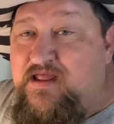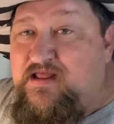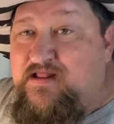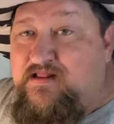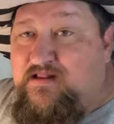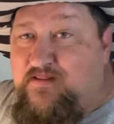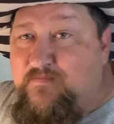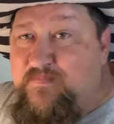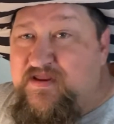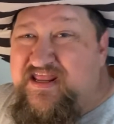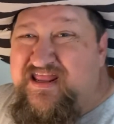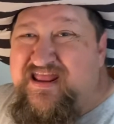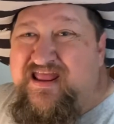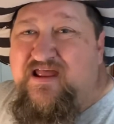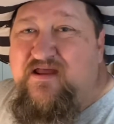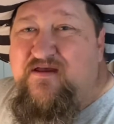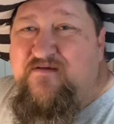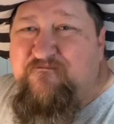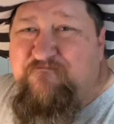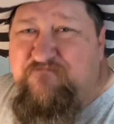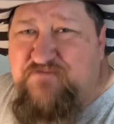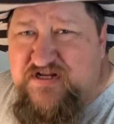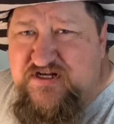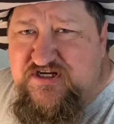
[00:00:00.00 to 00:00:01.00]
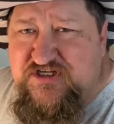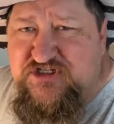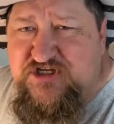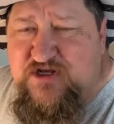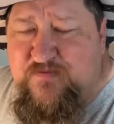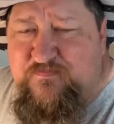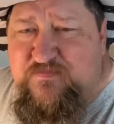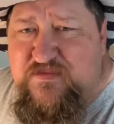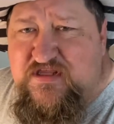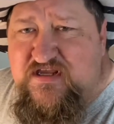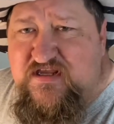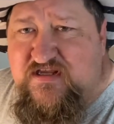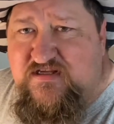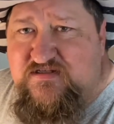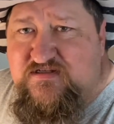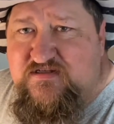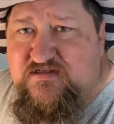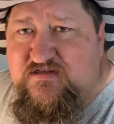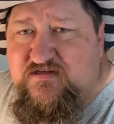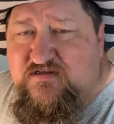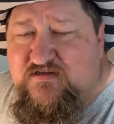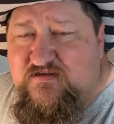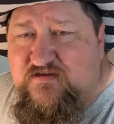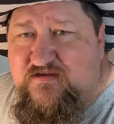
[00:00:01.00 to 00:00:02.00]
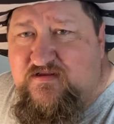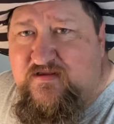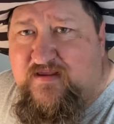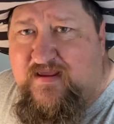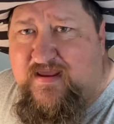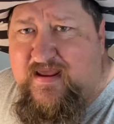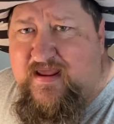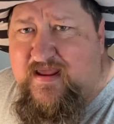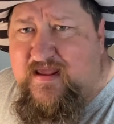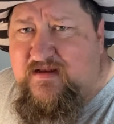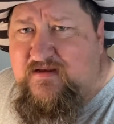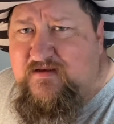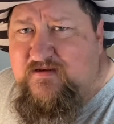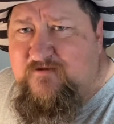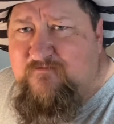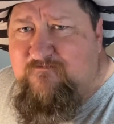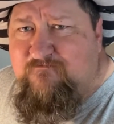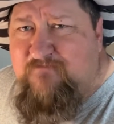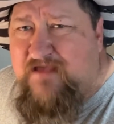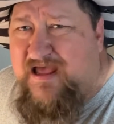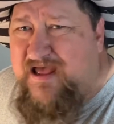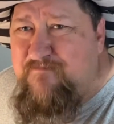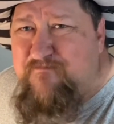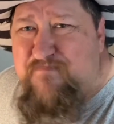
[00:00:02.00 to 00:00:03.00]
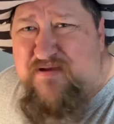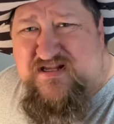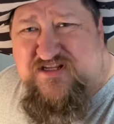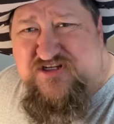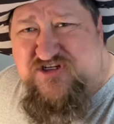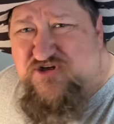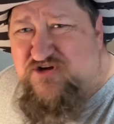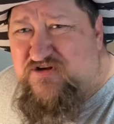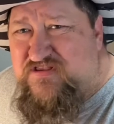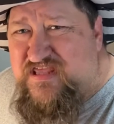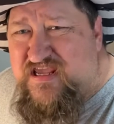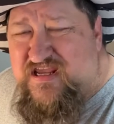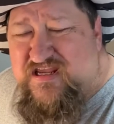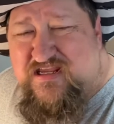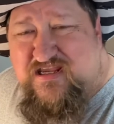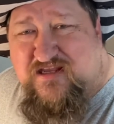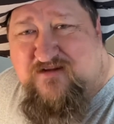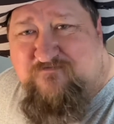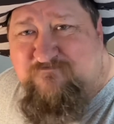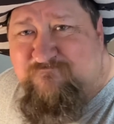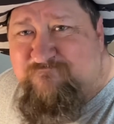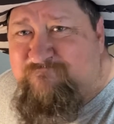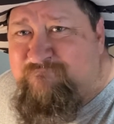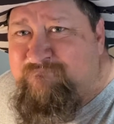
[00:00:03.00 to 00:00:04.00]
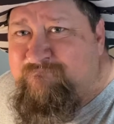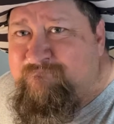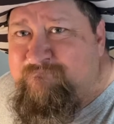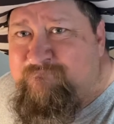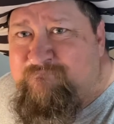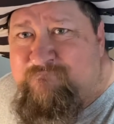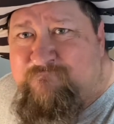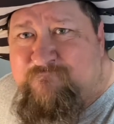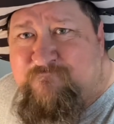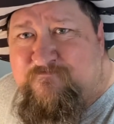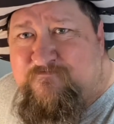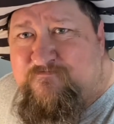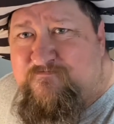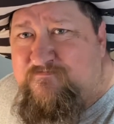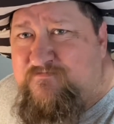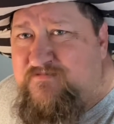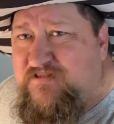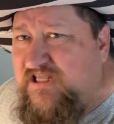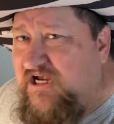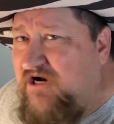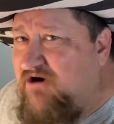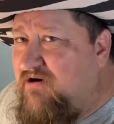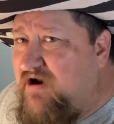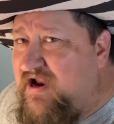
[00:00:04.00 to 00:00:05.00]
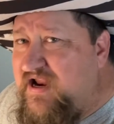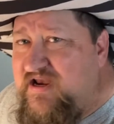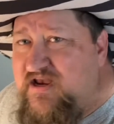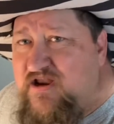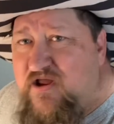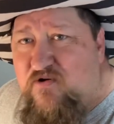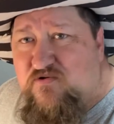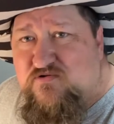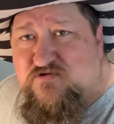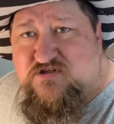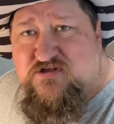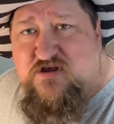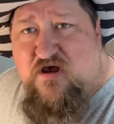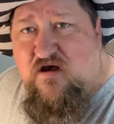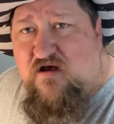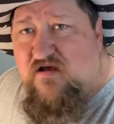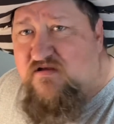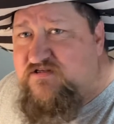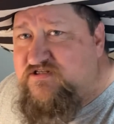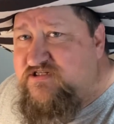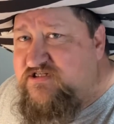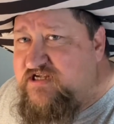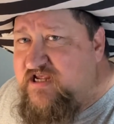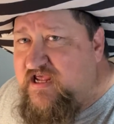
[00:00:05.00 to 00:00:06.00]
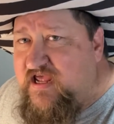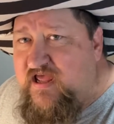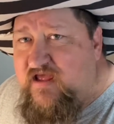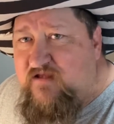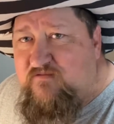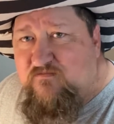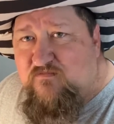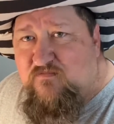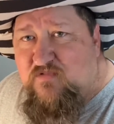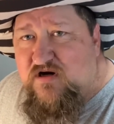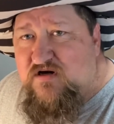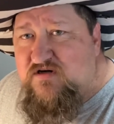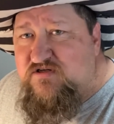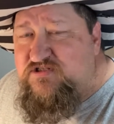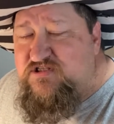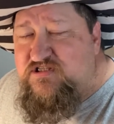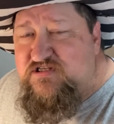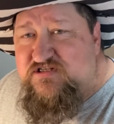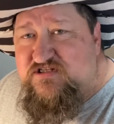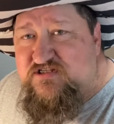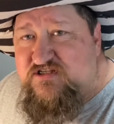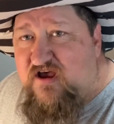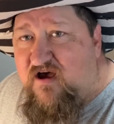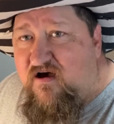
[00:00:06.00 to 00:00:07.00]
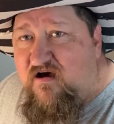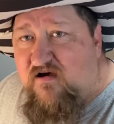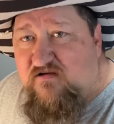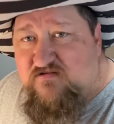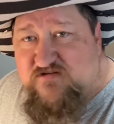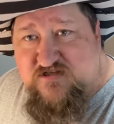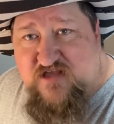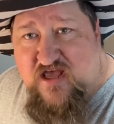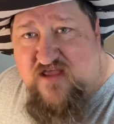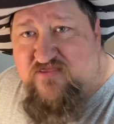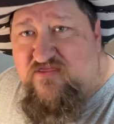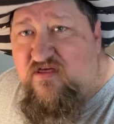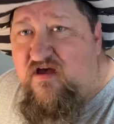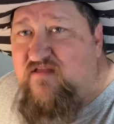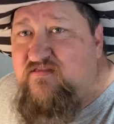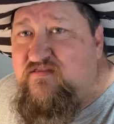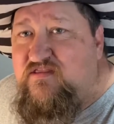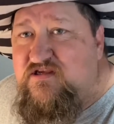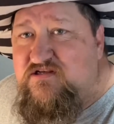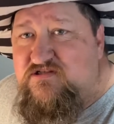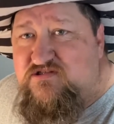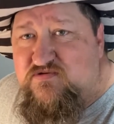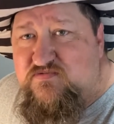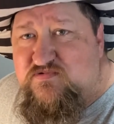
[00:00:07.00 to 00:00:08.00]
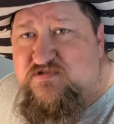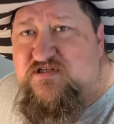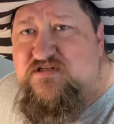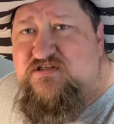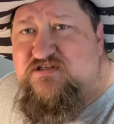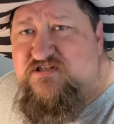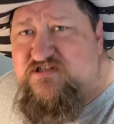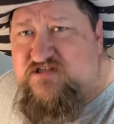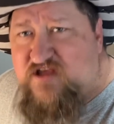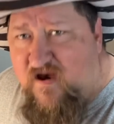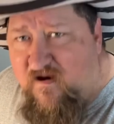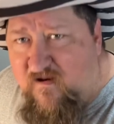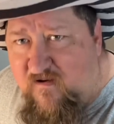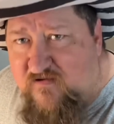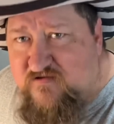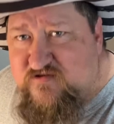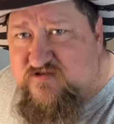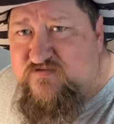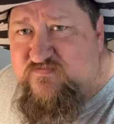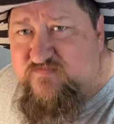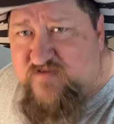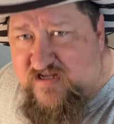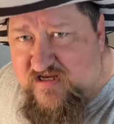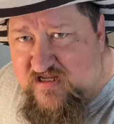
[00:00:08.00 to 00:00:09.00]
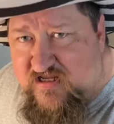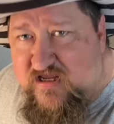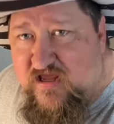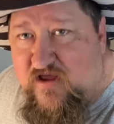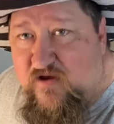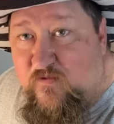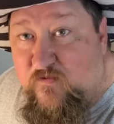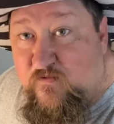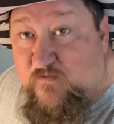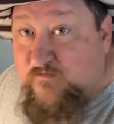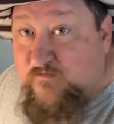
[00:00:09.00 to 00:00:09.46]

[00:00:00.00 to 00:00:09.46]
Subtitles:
let me finish up this. And I bet you're thinking, there ain't no sauce yet. Where's the sauce? I thought this was a sauce video.